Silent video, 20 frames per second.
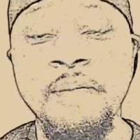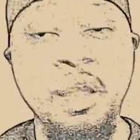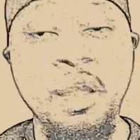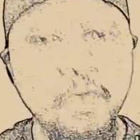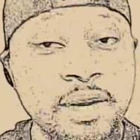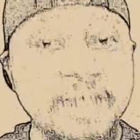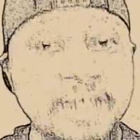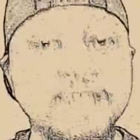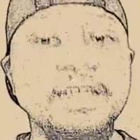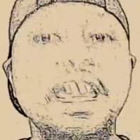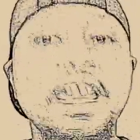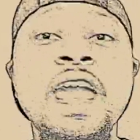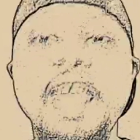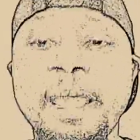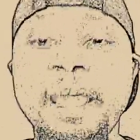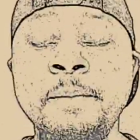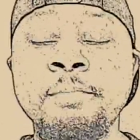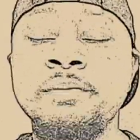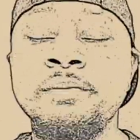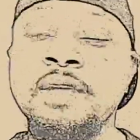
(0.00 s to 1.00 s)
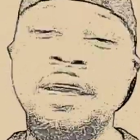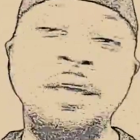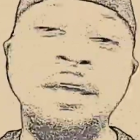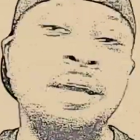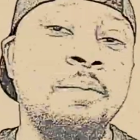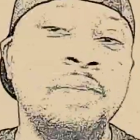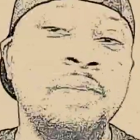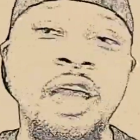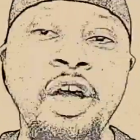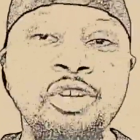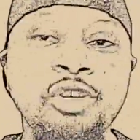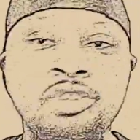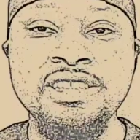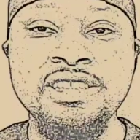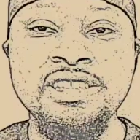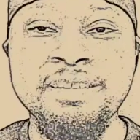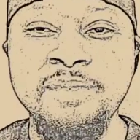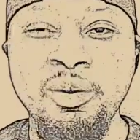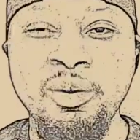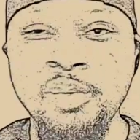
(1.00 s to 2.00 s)
They might win this game, but
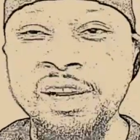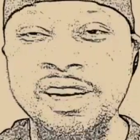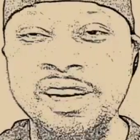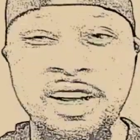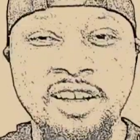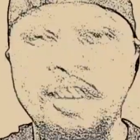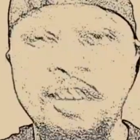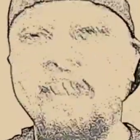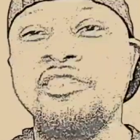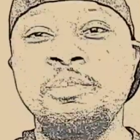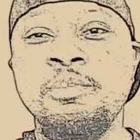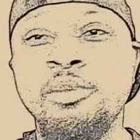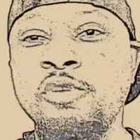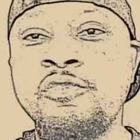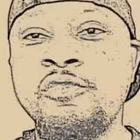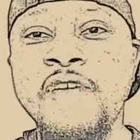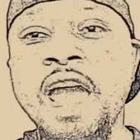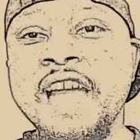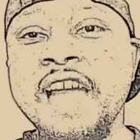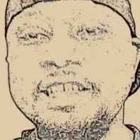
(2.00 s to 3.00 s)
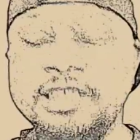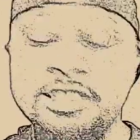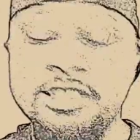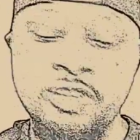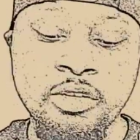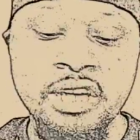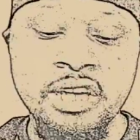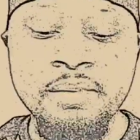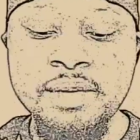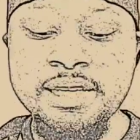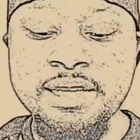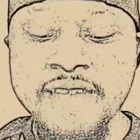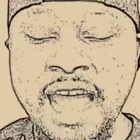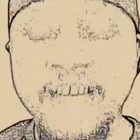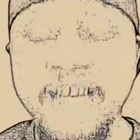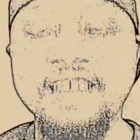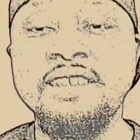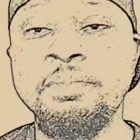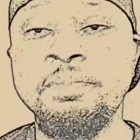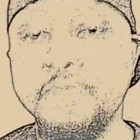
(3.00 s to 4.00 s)
trust them to win in a comfortable fashion. So give me
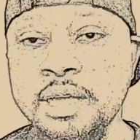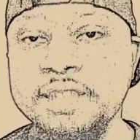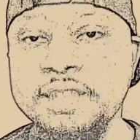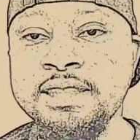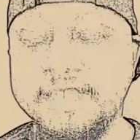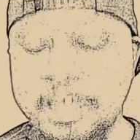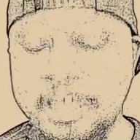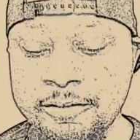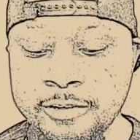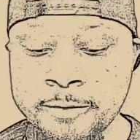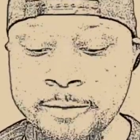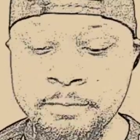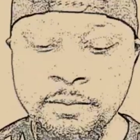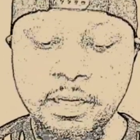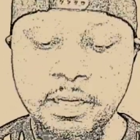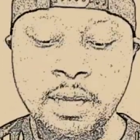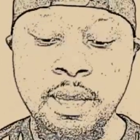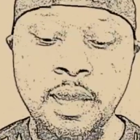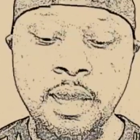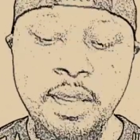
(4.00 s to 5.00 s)
Dallas plus seven.